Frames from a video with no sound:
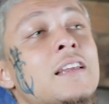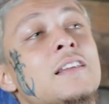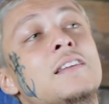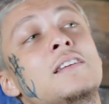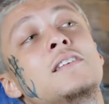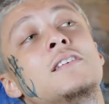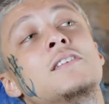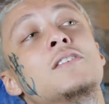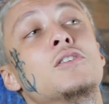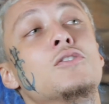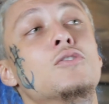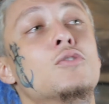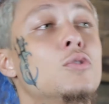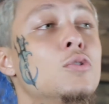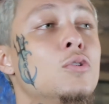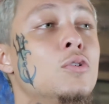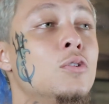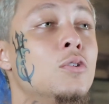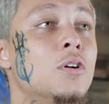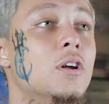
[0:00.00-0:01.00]
that this is a
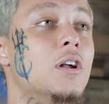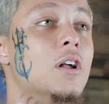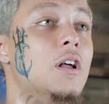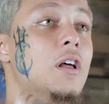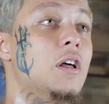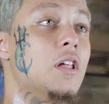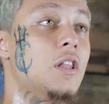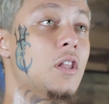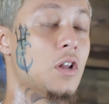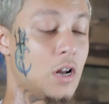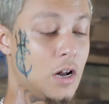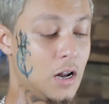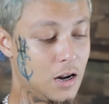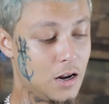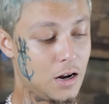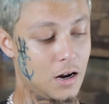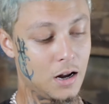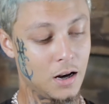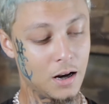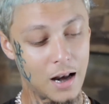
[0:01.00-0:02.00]
tool.
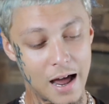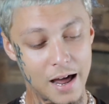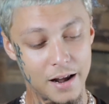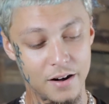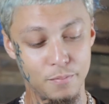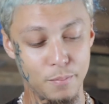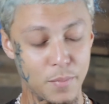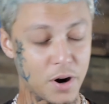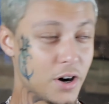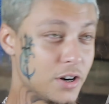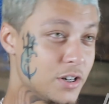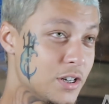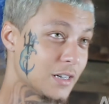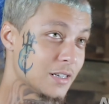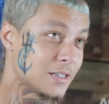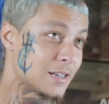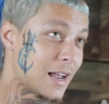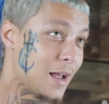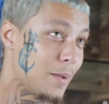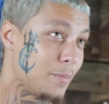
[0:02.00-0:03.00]
A lot of merging
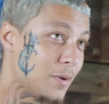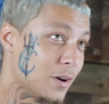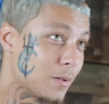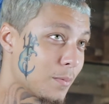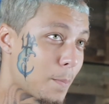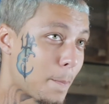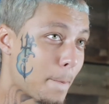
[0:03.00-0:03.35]
is happening.